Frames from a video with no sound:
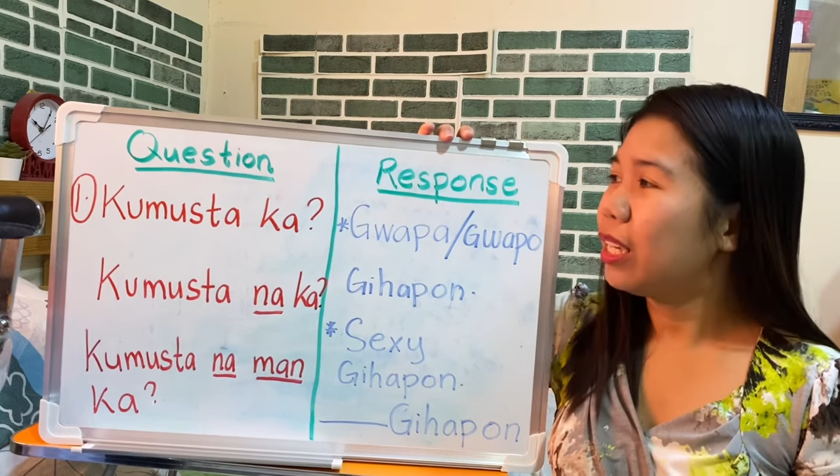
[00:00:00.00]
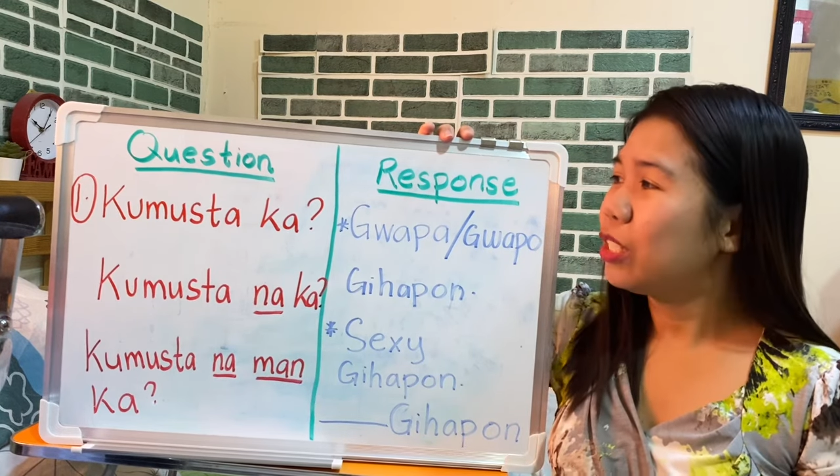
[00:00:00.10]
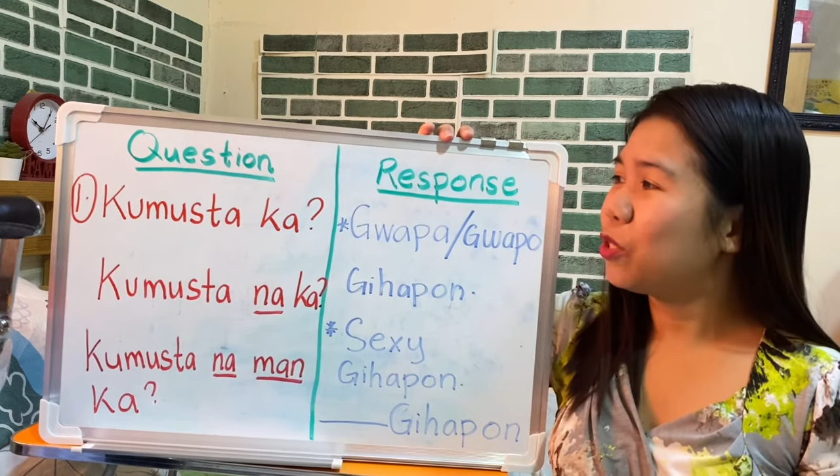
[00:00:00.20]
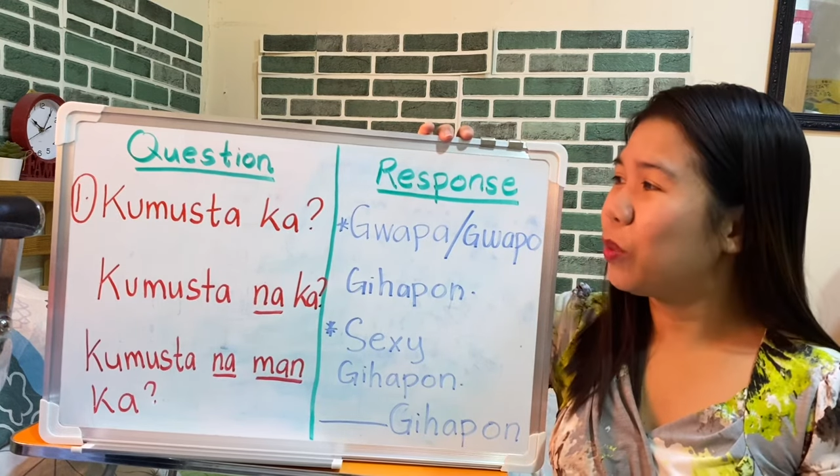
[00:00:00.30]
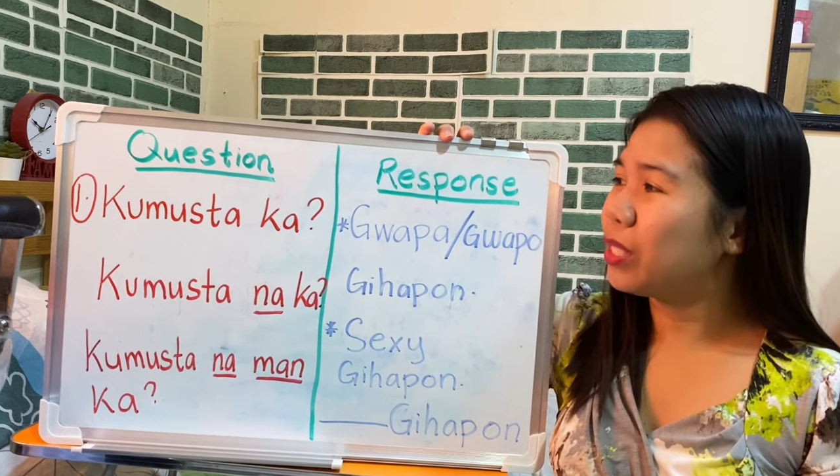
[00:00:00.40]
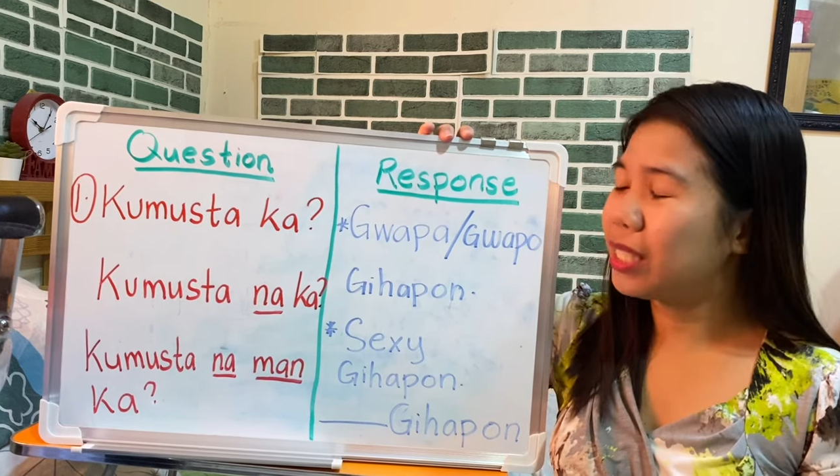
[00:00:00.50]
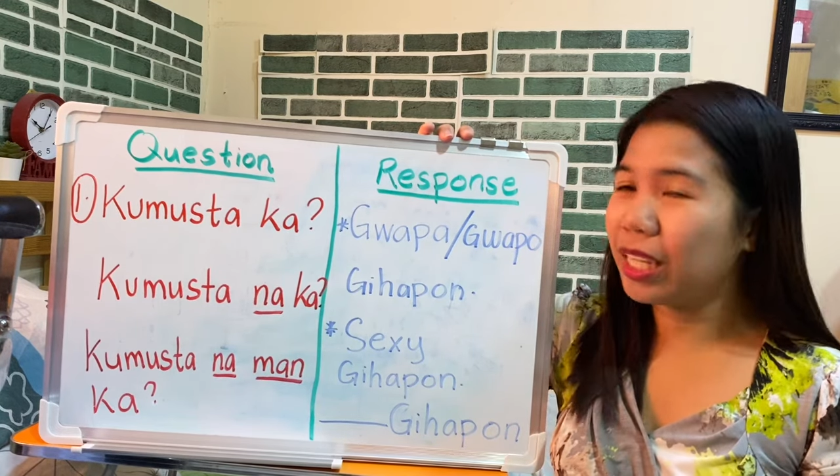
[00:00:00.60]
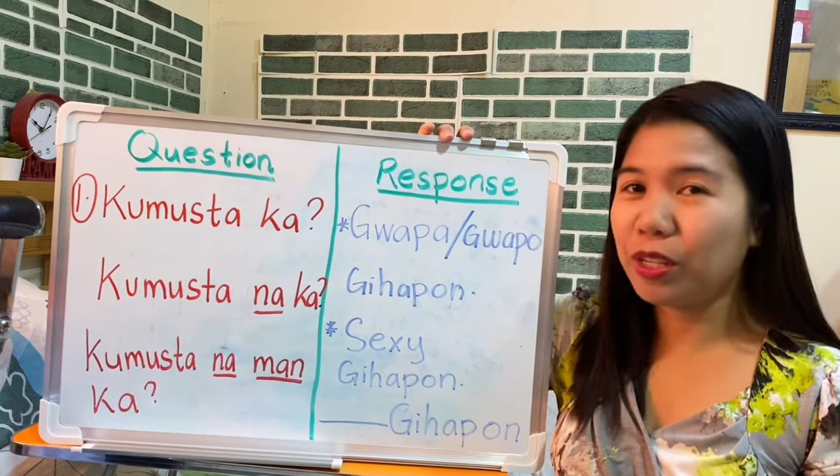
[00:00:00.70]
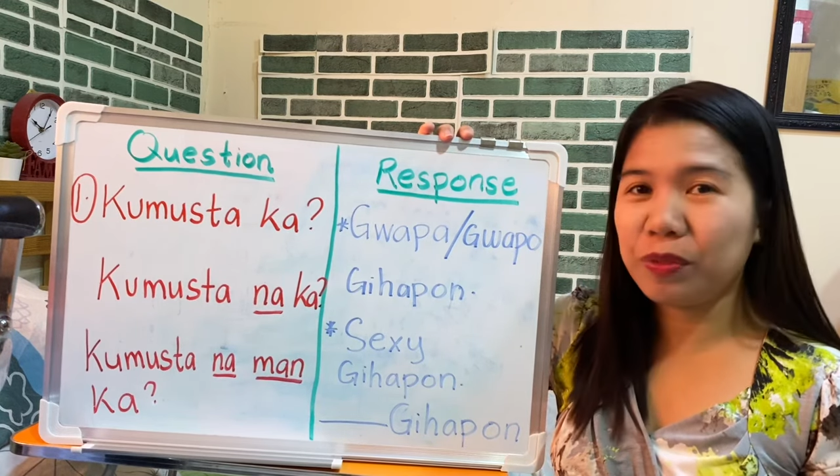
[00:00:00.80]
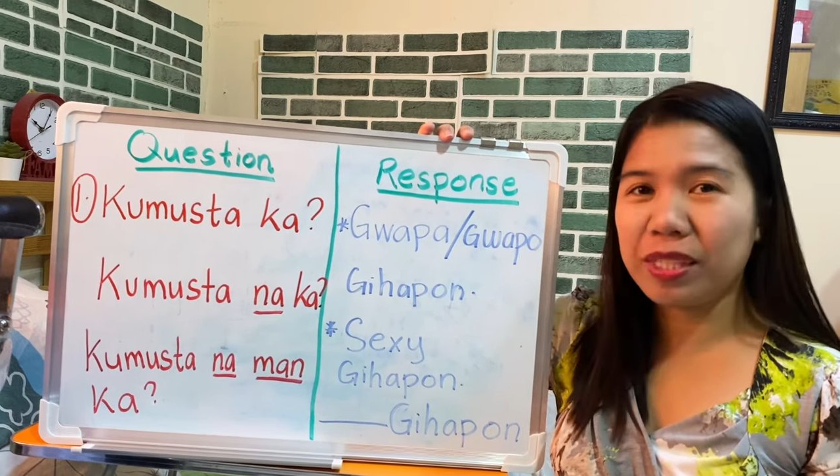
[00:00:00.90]
So
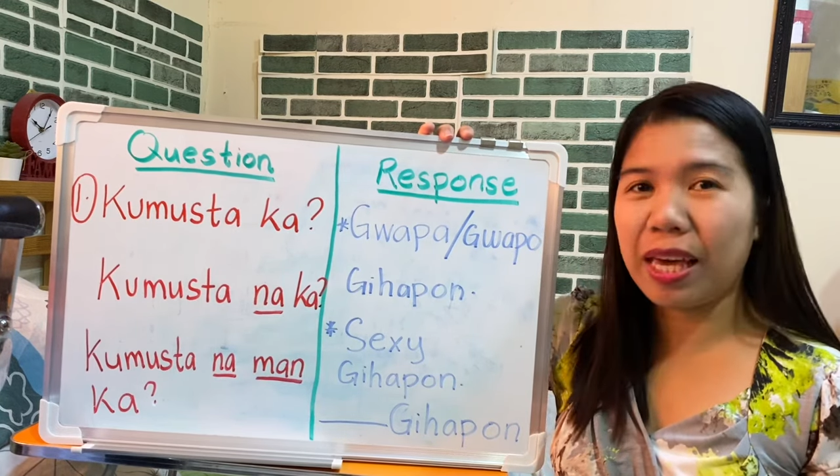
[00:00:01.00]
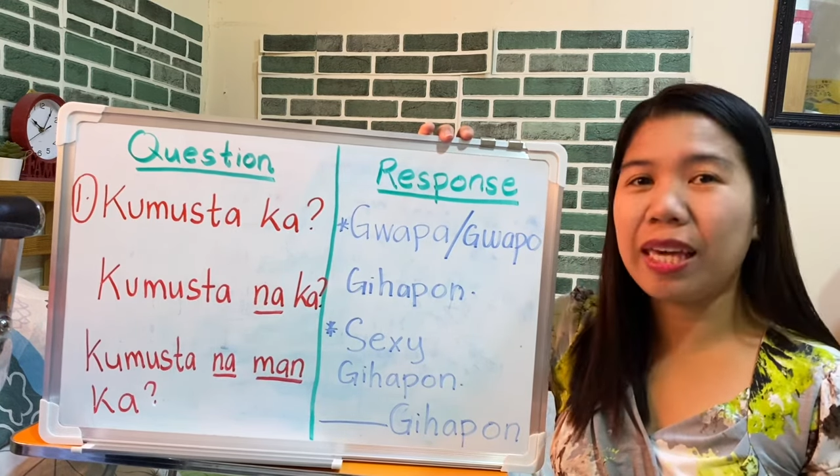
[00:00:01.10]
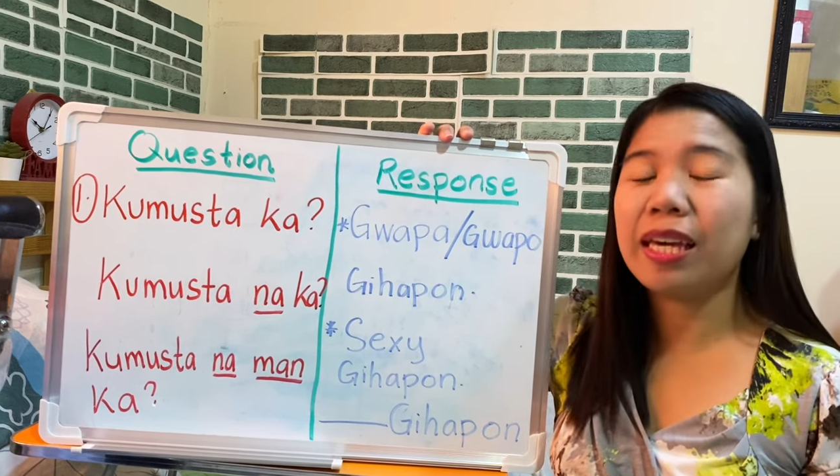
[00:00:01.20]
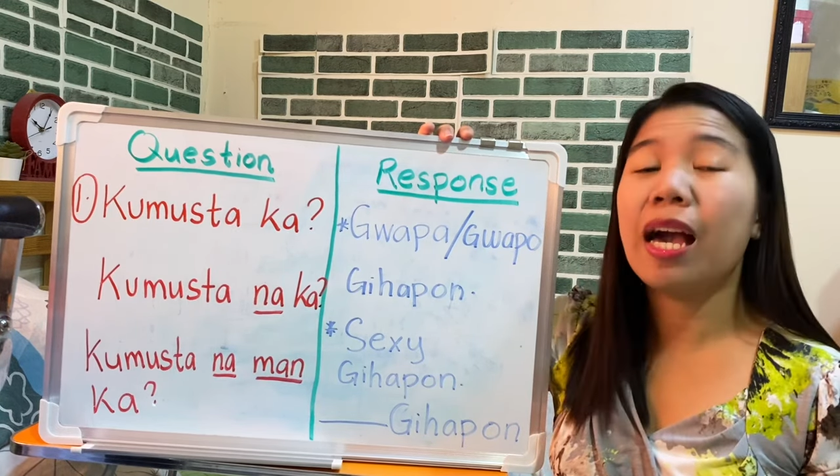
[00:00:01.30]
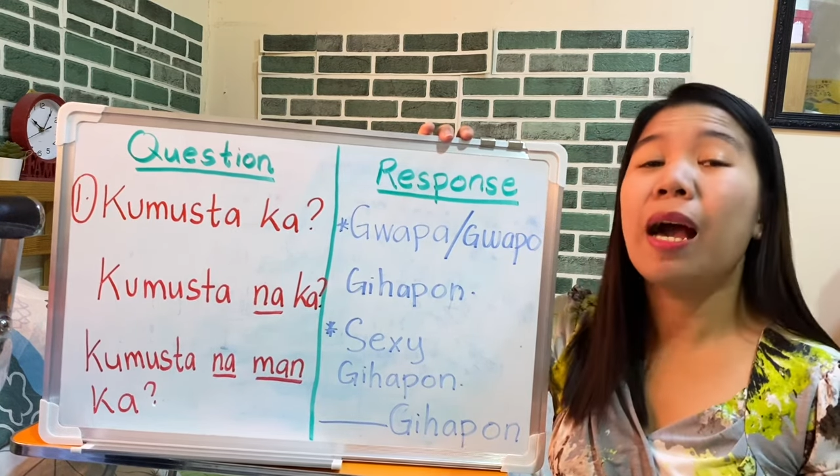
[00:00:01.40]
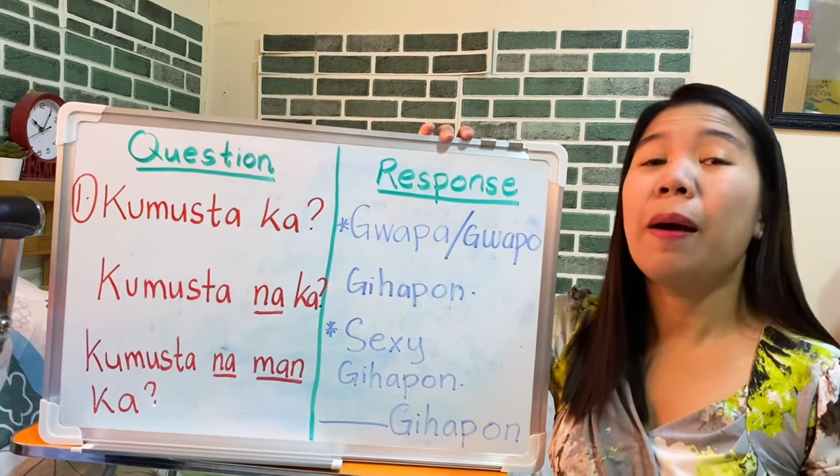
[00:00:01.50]
instead of saying,